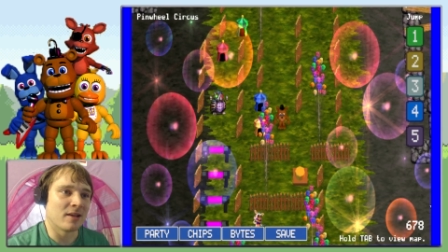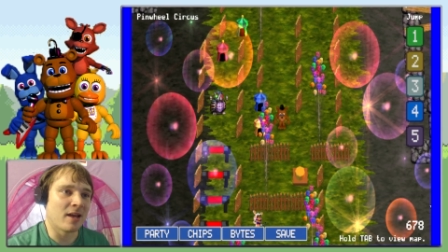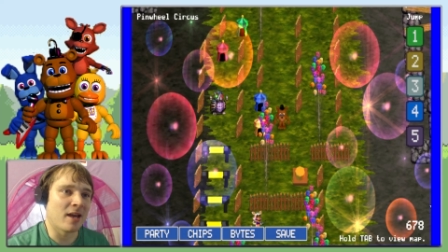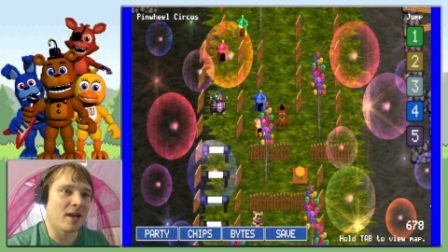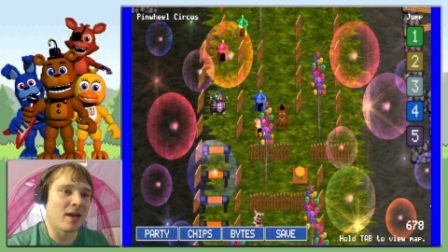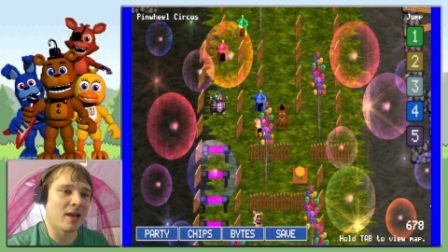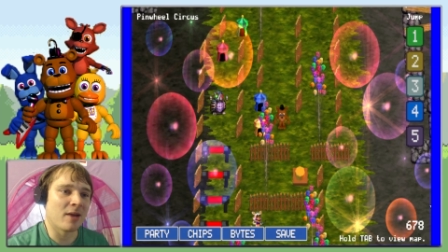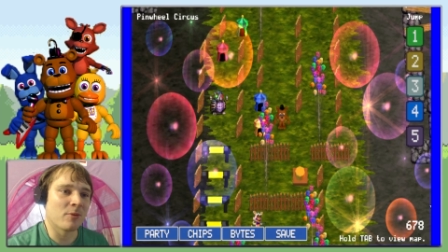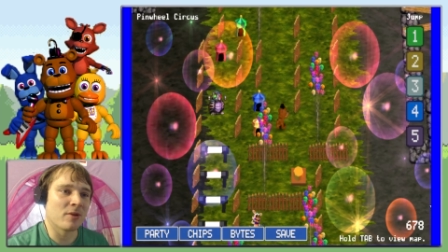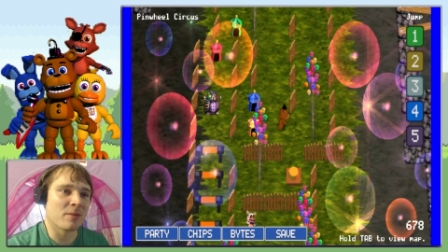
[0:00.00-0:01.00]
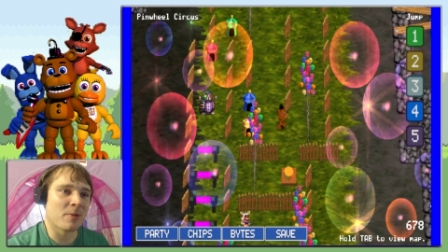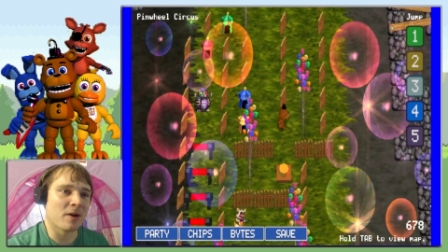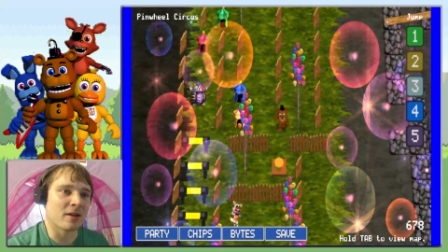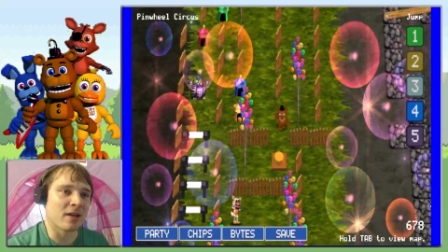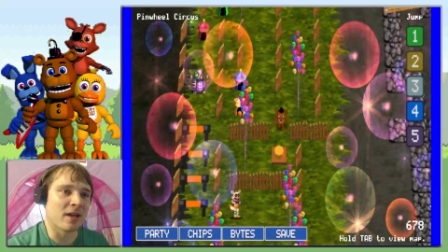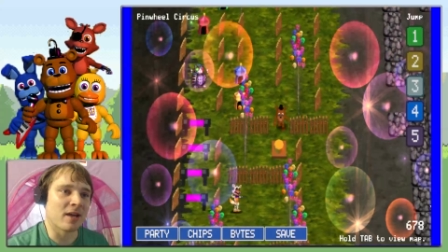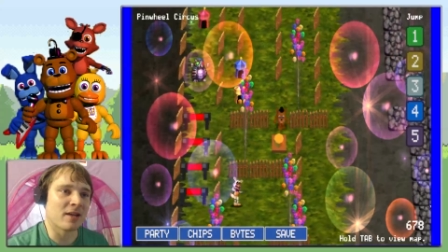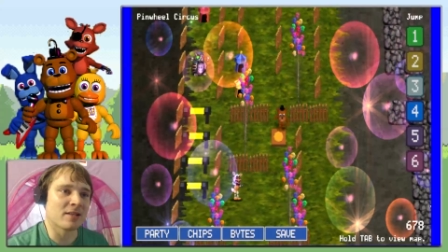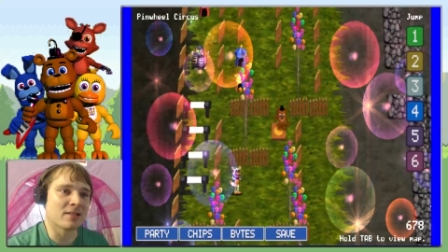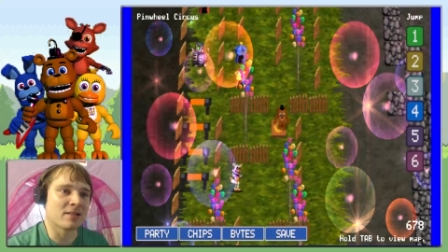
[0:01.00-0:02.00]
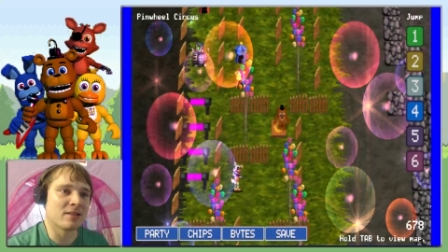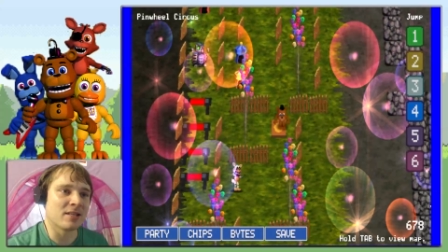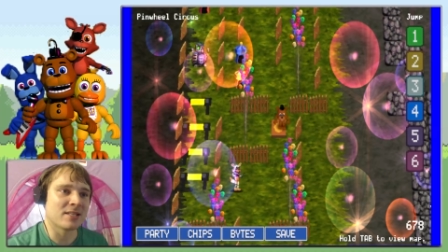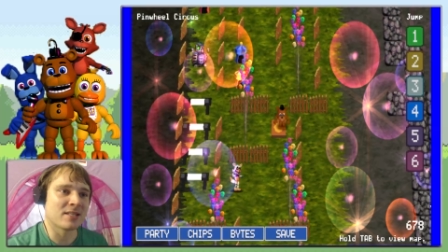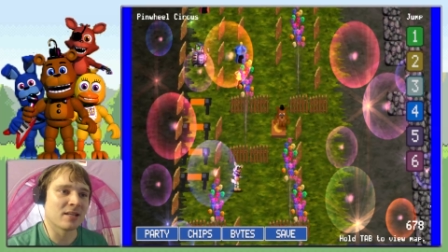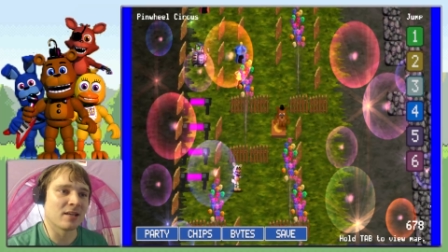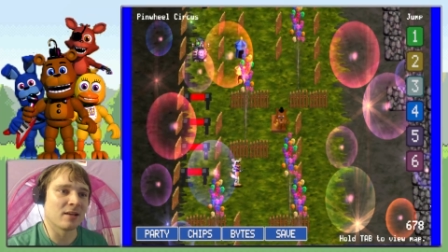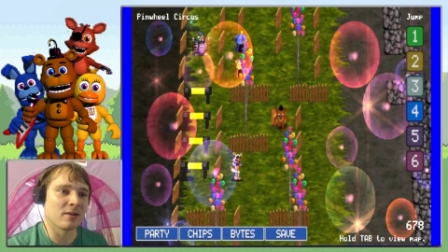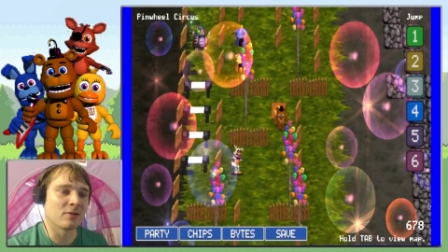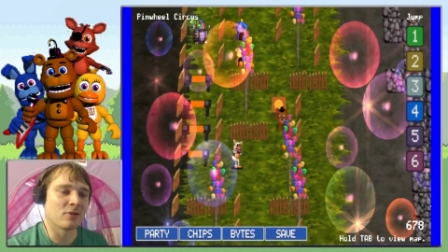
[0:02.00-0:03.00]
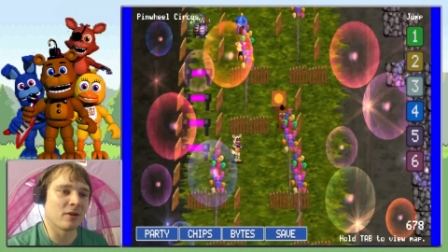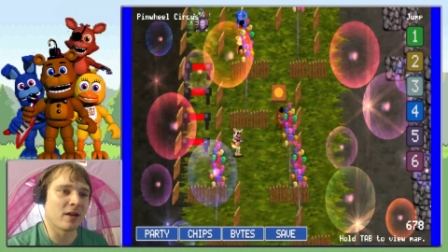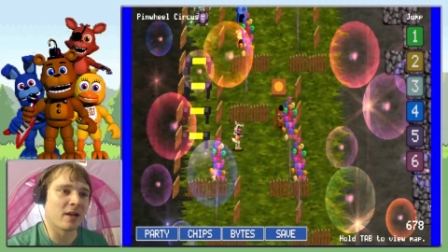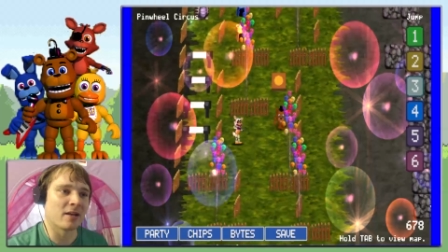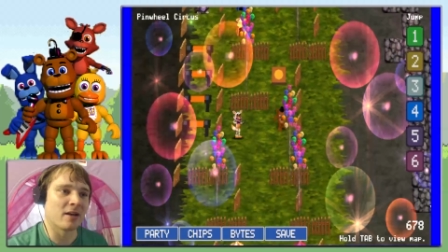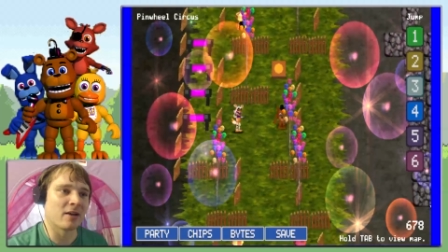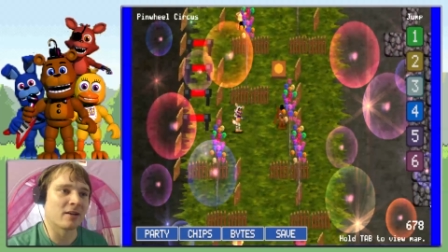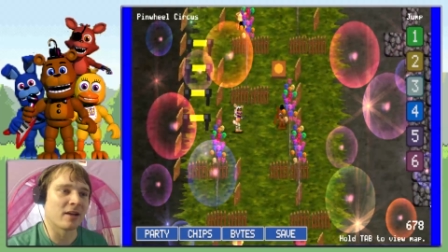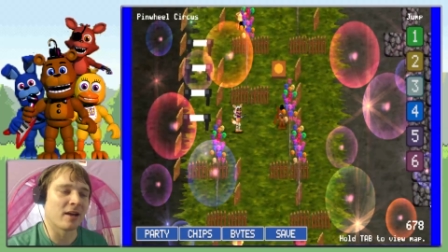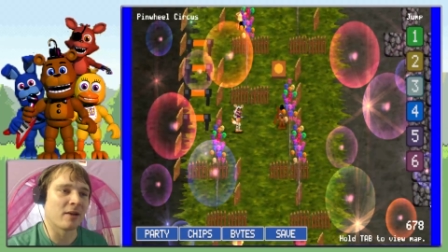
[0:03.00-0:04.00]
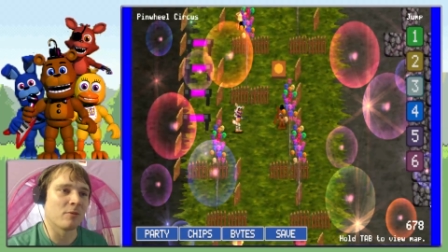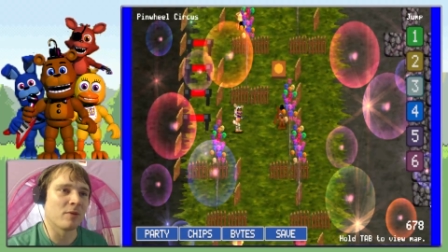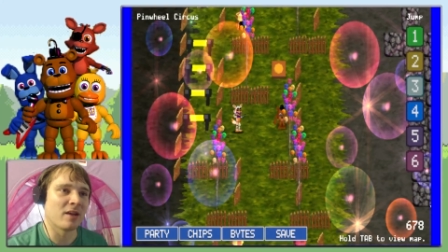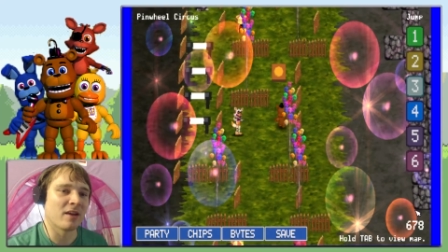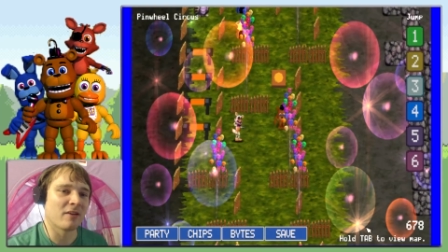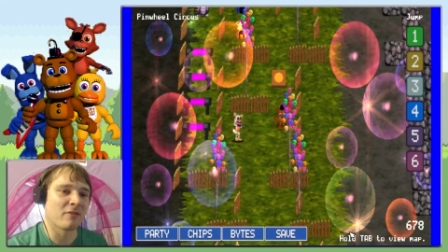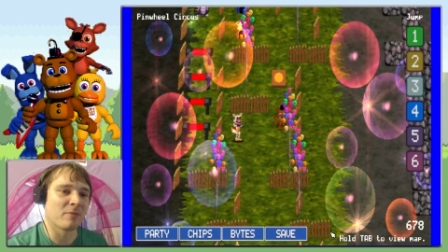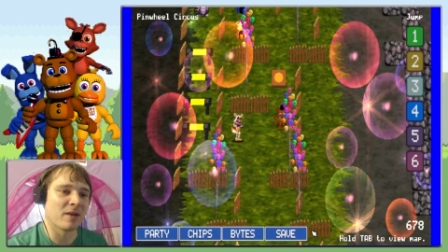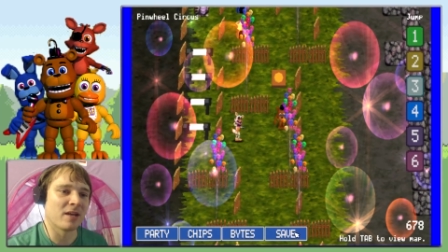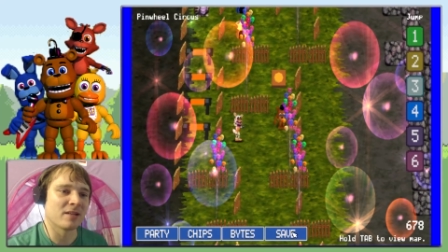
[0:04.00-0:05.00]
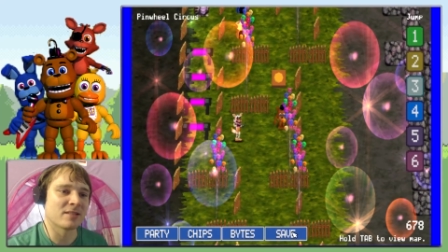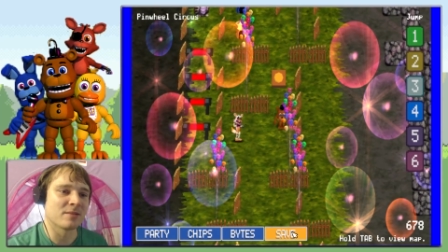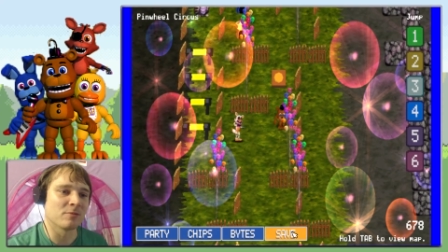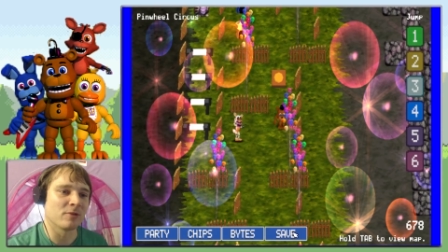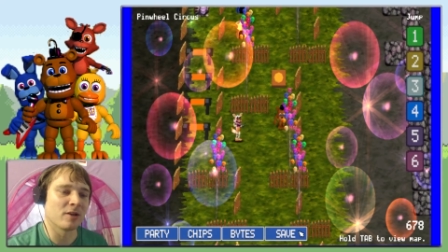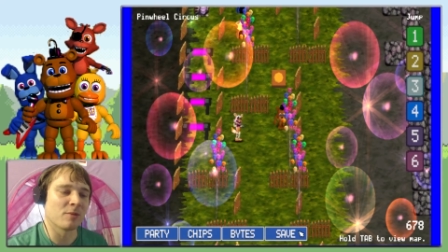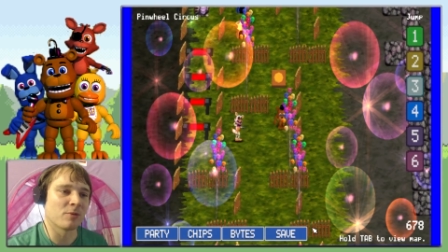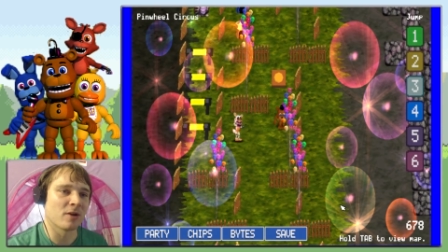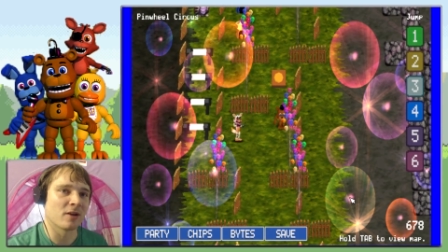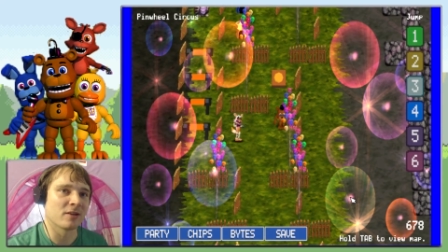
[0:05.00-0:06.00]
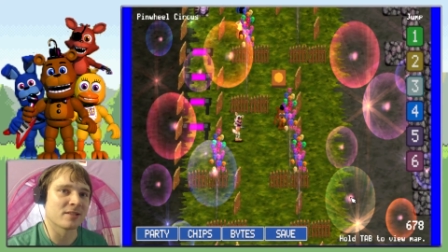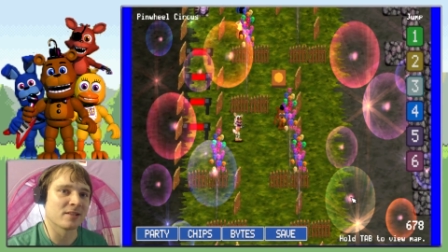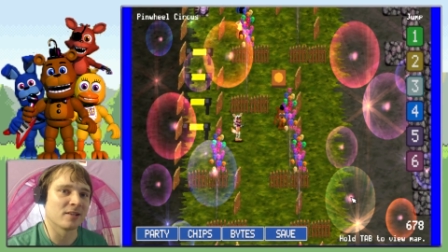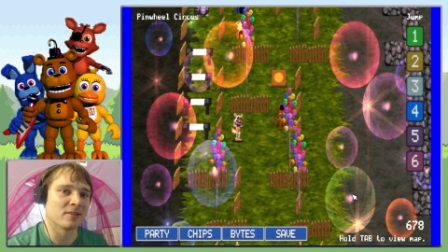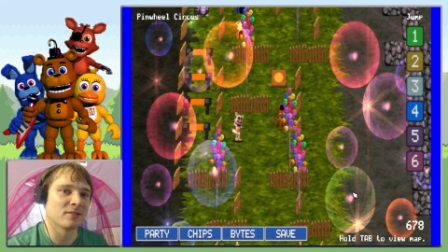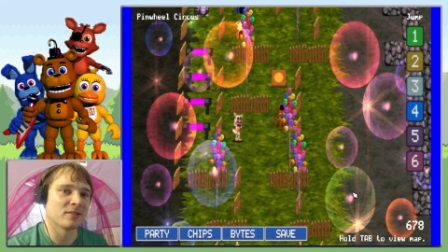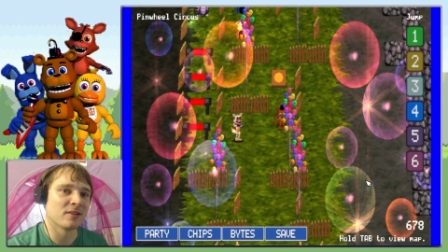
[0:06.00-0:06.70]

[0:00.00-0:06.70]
Hey, we're in the park, and this thing. Great. Okay, we have made some real progress now.